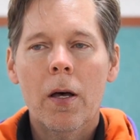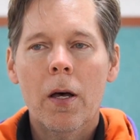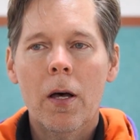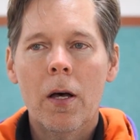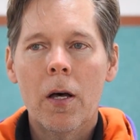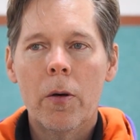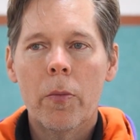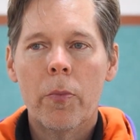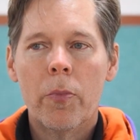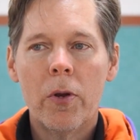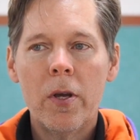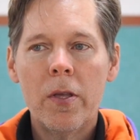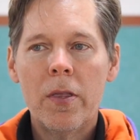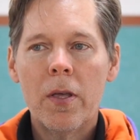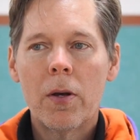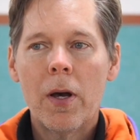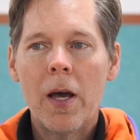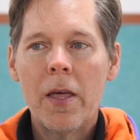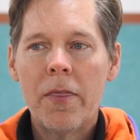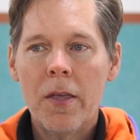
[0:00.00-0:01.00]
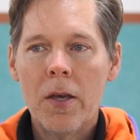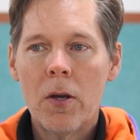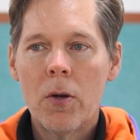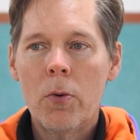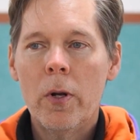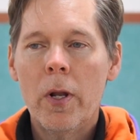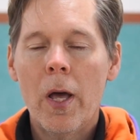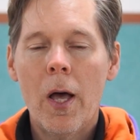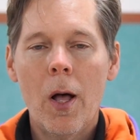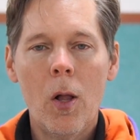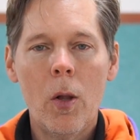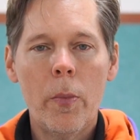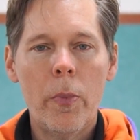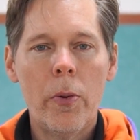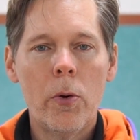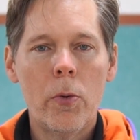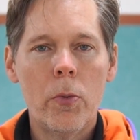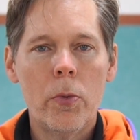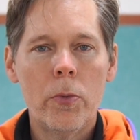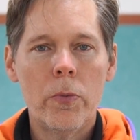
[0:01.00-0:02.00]
Uh, breathing, I think, would help
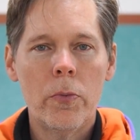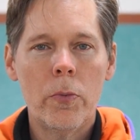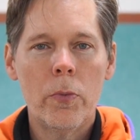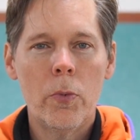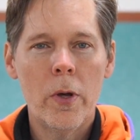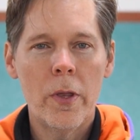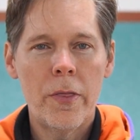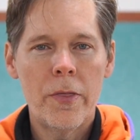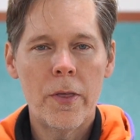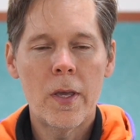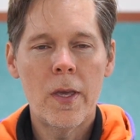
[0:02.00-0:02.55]
with